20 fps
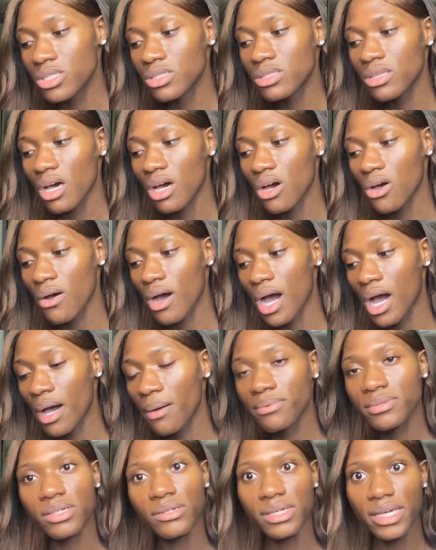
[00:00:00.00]
So,
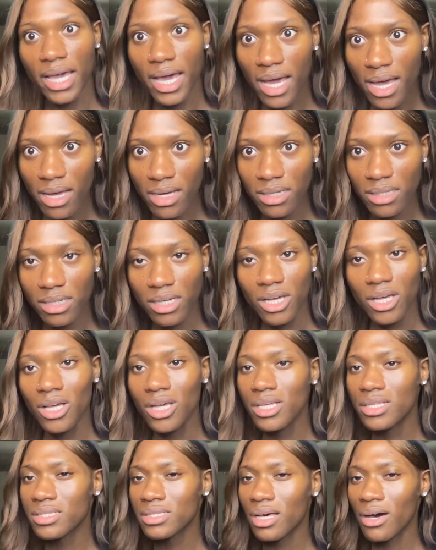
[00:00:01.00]
um, so yeah.
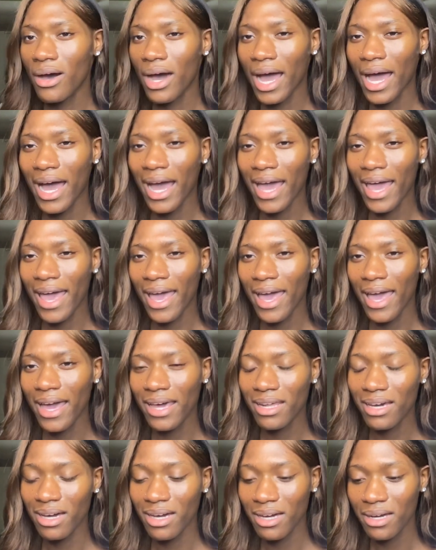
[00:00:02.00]
So I
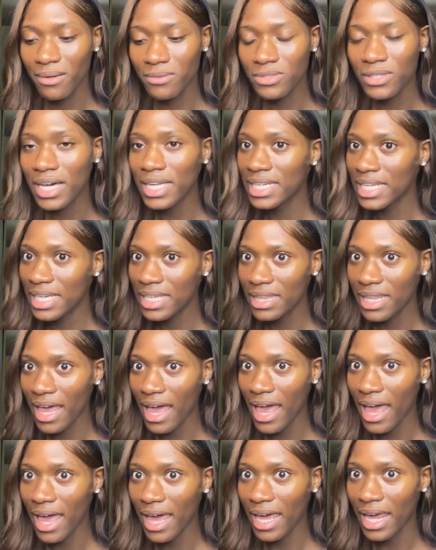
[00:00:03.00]
had, um, so I did
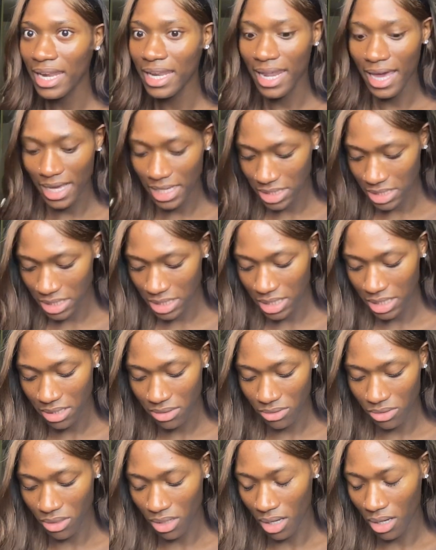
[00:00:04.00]
that and that shit,
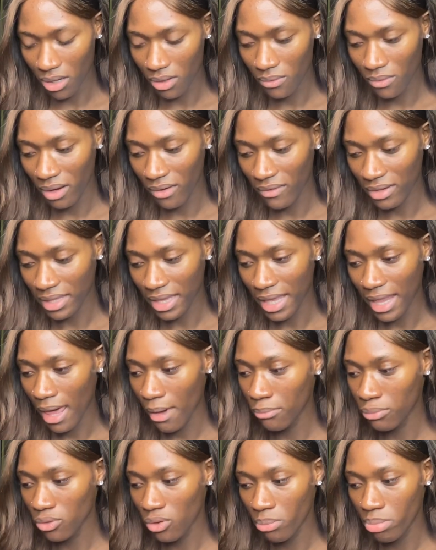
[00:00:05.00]
you know, whatever, that,
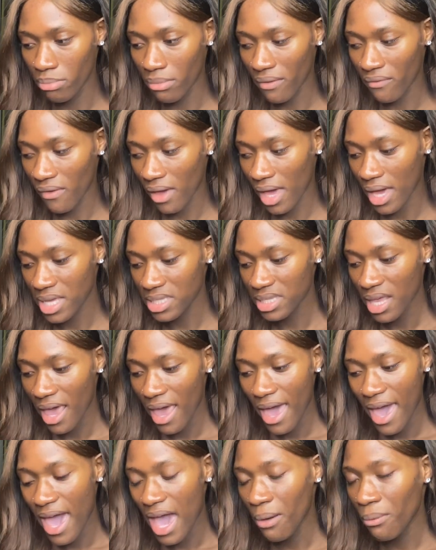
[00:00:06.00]
that blew up in my face.
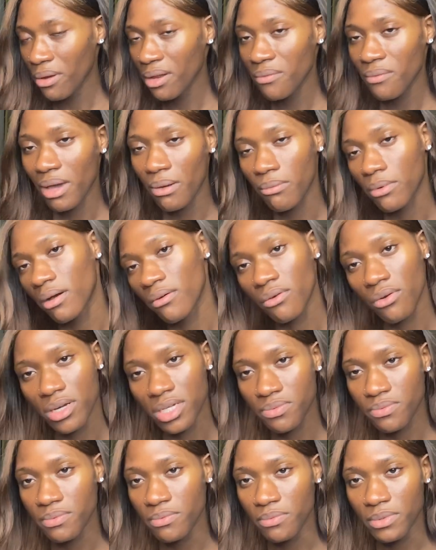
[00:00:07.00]
And we, and we, of
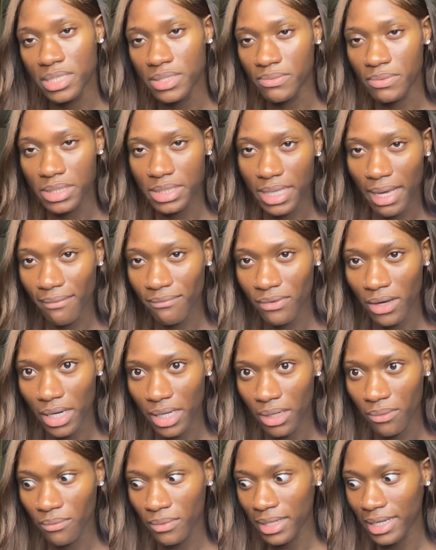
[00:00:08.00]
course, we, we, we stopped
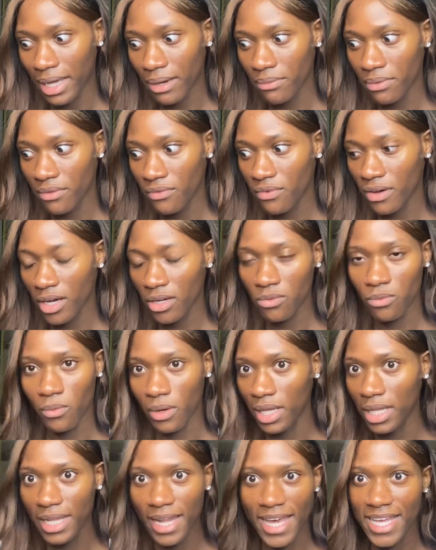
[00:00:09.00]
fucking. We, like, we fucked
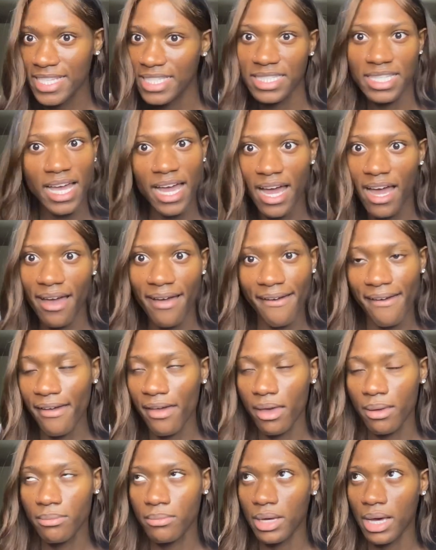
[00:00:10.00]
one last
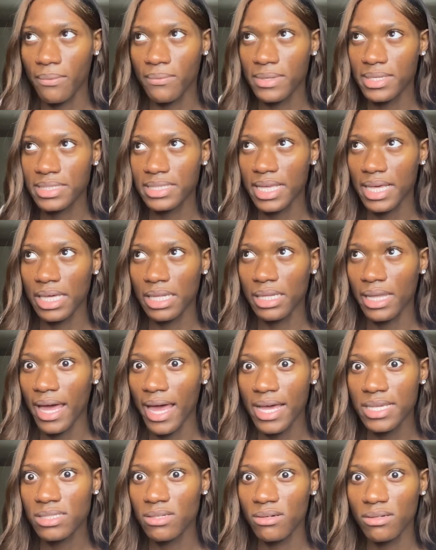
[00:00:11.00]
time. I want to say
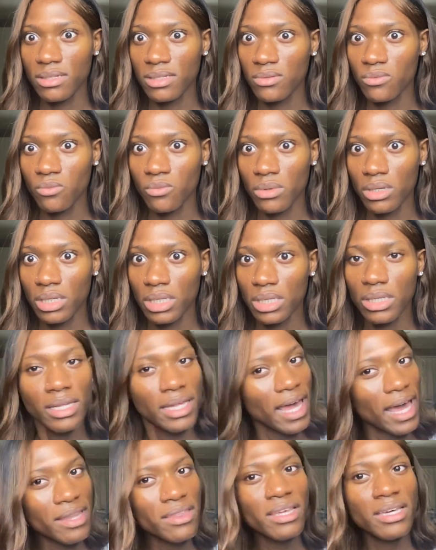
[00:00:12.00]
last year,
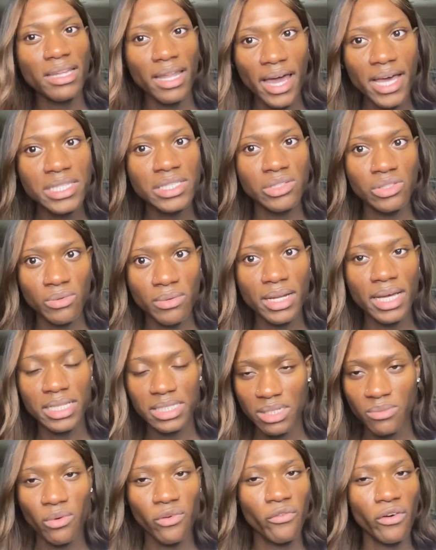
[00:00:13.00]
yeah, I think last year,
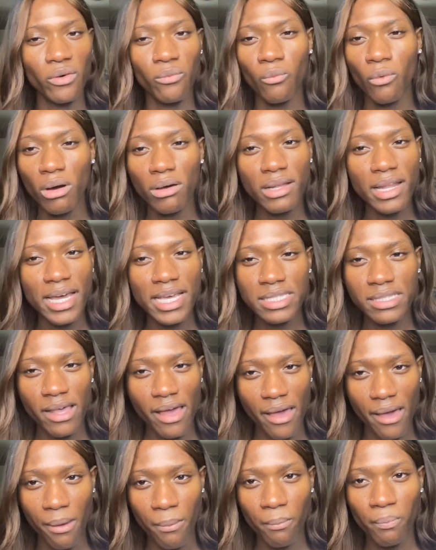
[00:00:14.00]
2019, we fucked one last
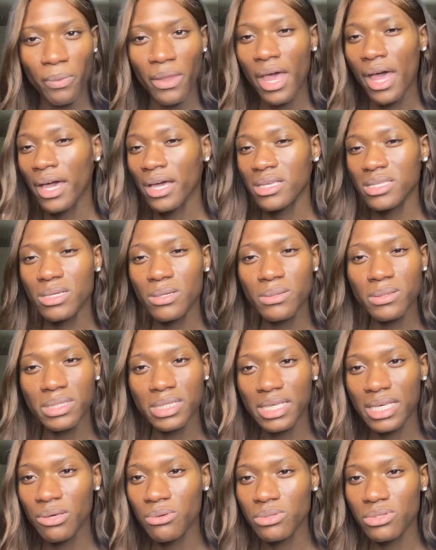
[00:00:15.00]
time because he was
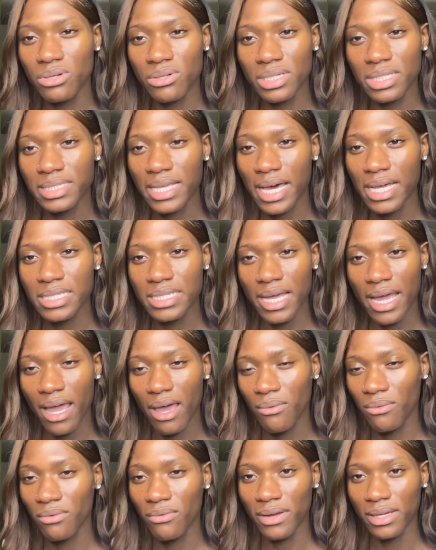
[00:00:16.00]
he was on the side of
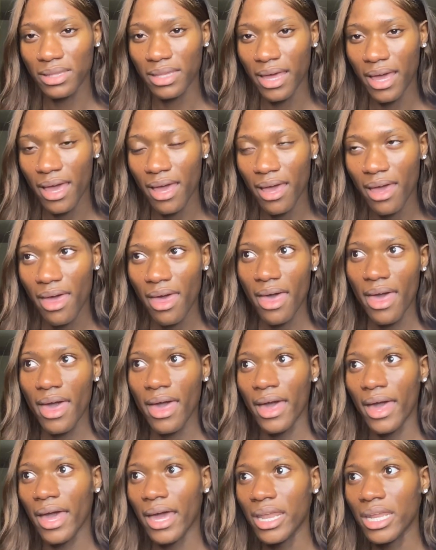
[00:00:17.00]
town like that,
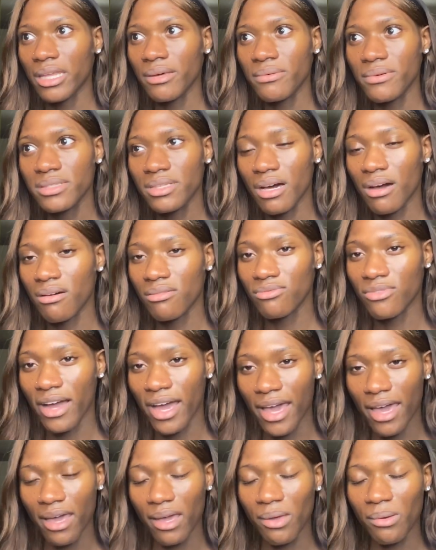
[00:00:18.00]
and it was all
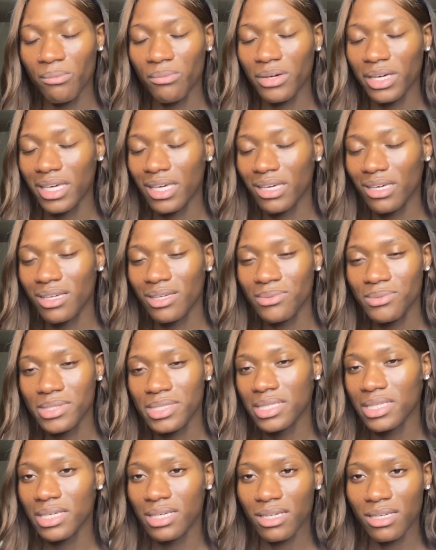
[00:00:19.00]
right, but it
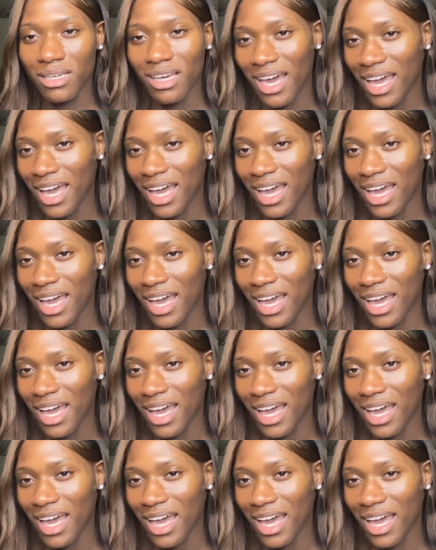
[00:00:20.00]
wasn't.